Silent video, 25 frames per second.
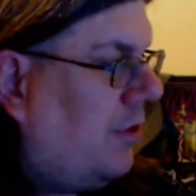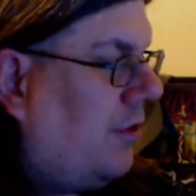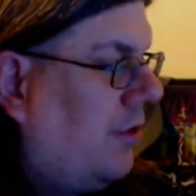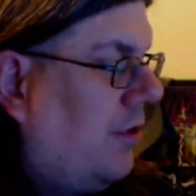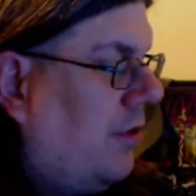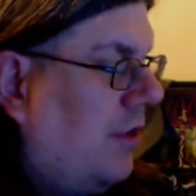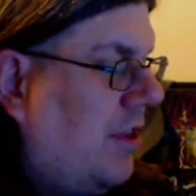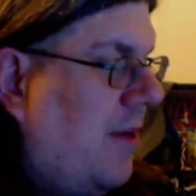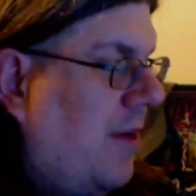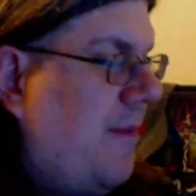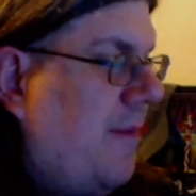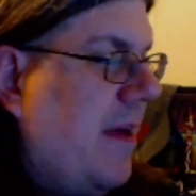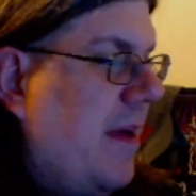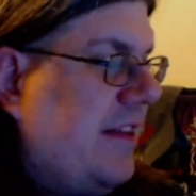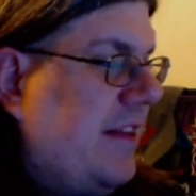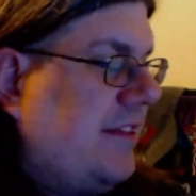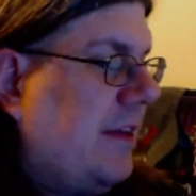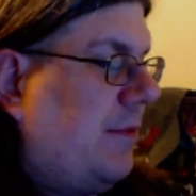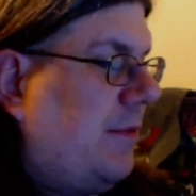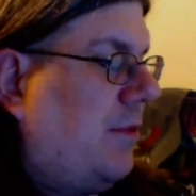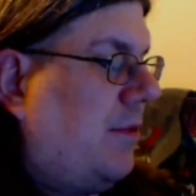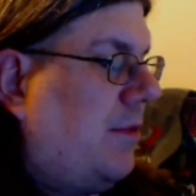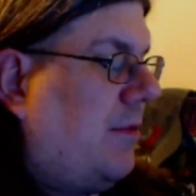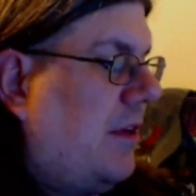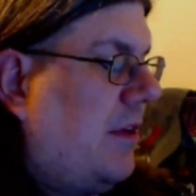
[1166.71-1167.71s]
that makes up the
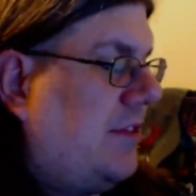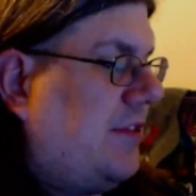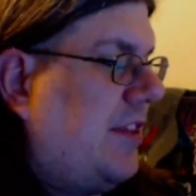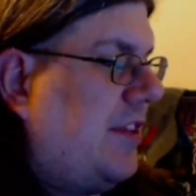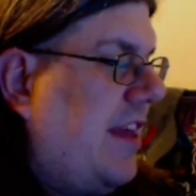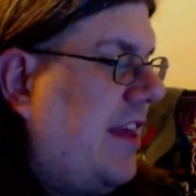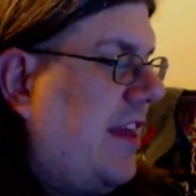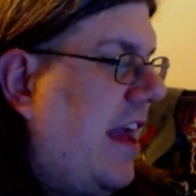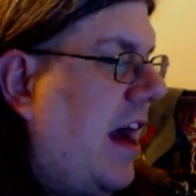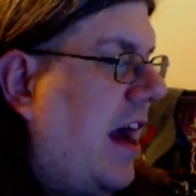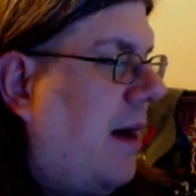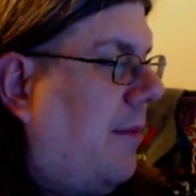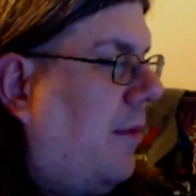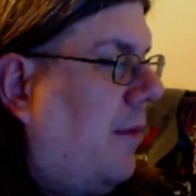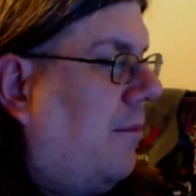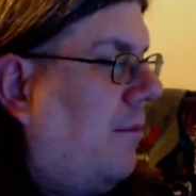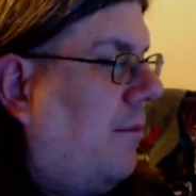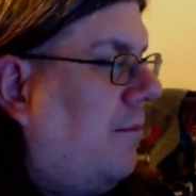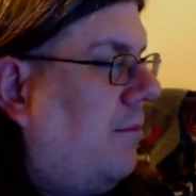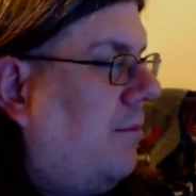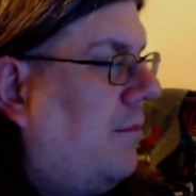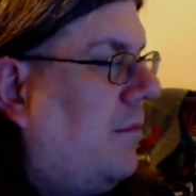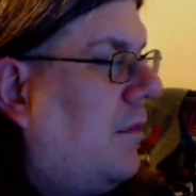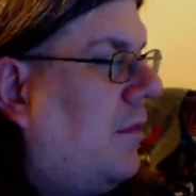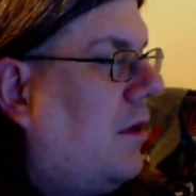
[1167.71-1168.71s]
rest of the album.
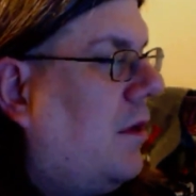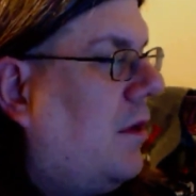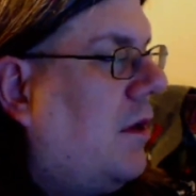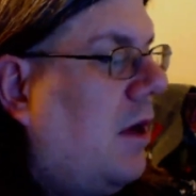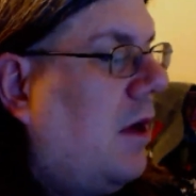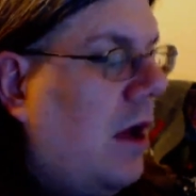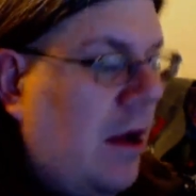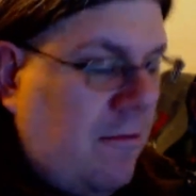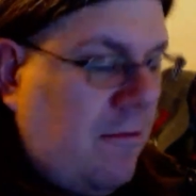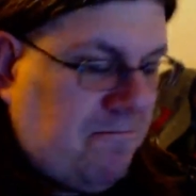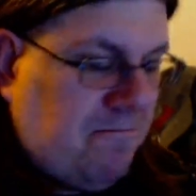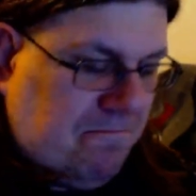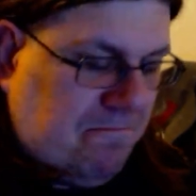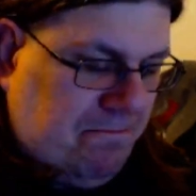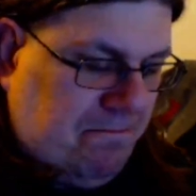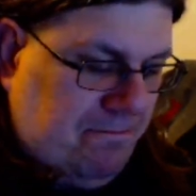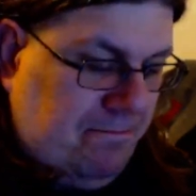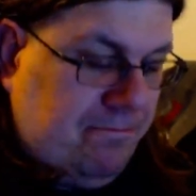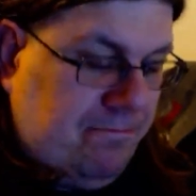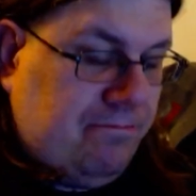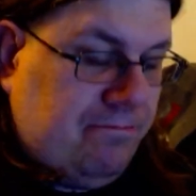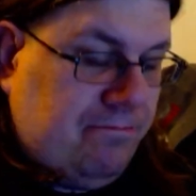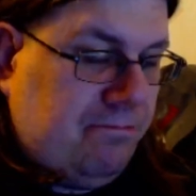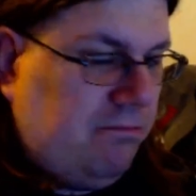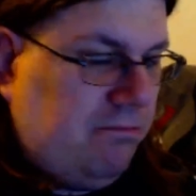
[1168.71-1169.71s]

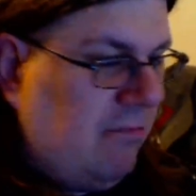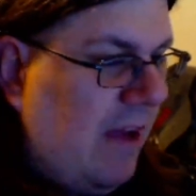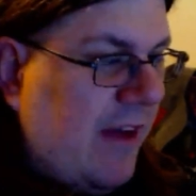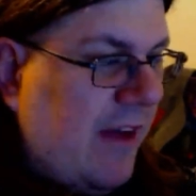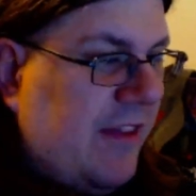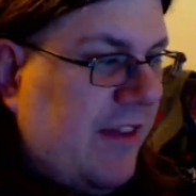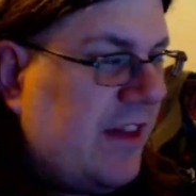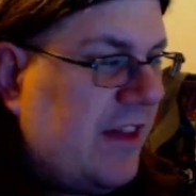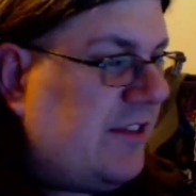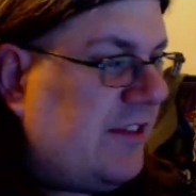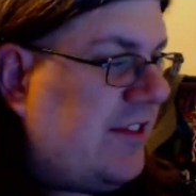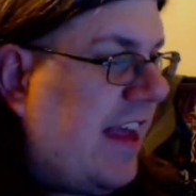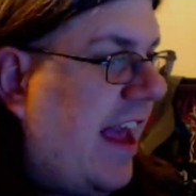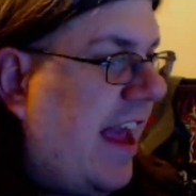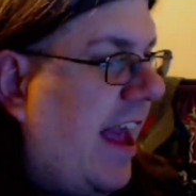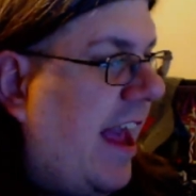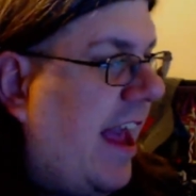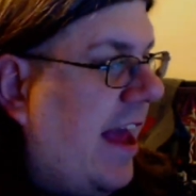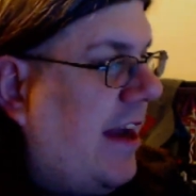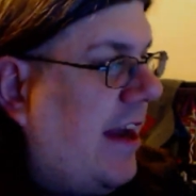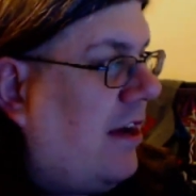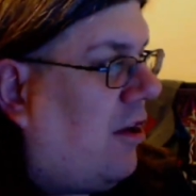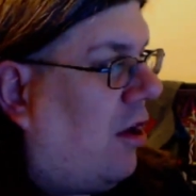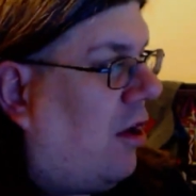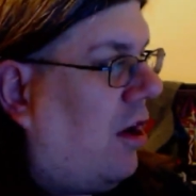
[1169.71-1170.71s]
And then to end
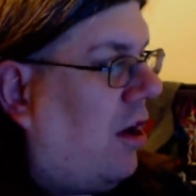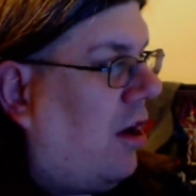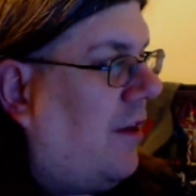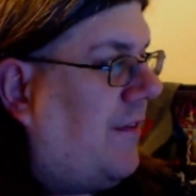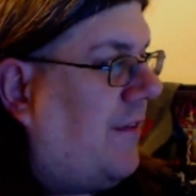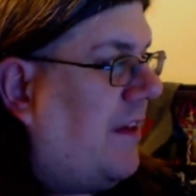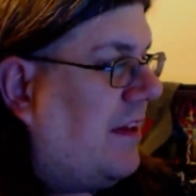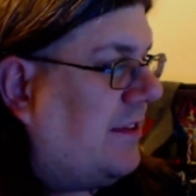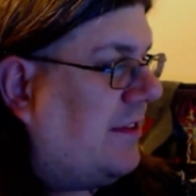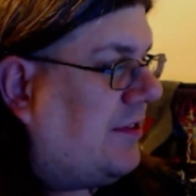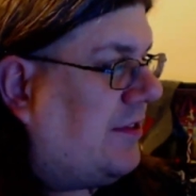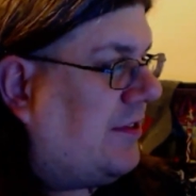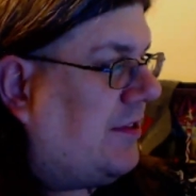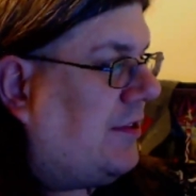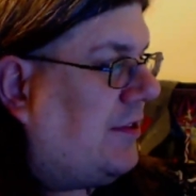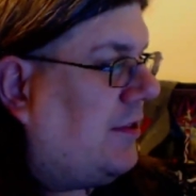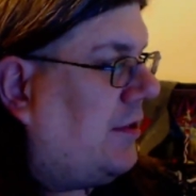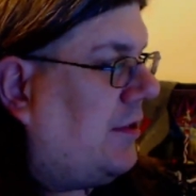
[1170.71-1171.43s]
on this